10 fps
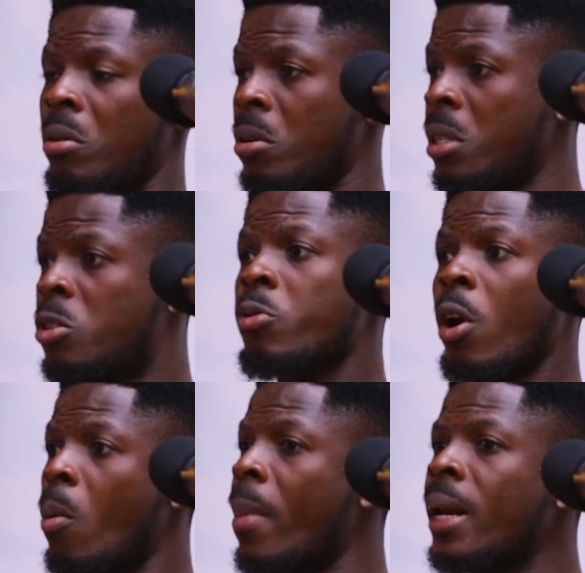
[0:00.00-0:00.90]
It's
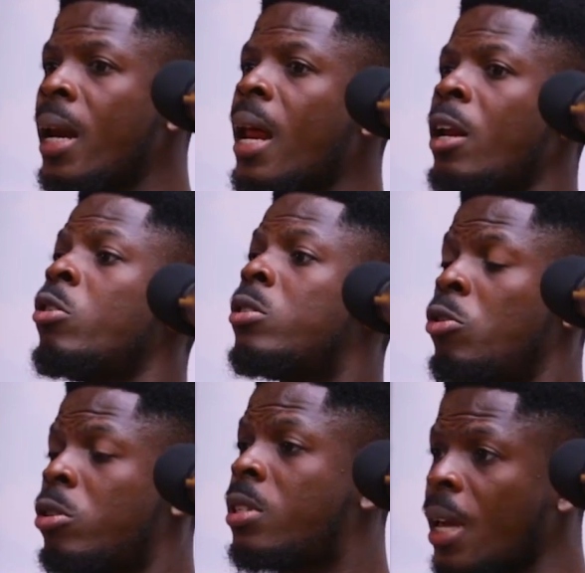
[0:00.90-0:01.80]
recommended that
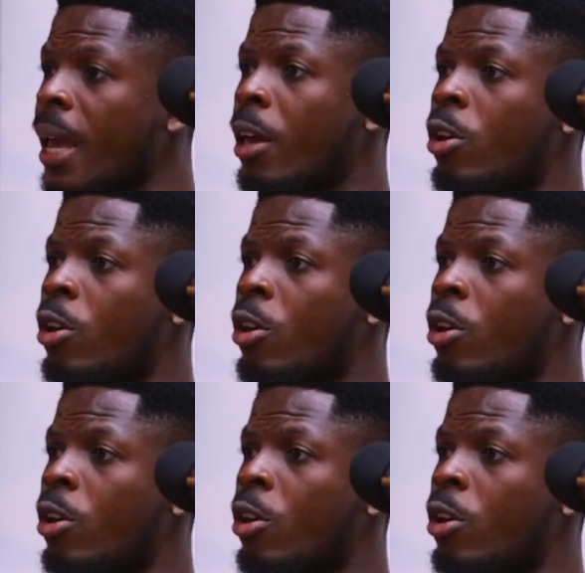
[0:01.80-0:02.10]
you take a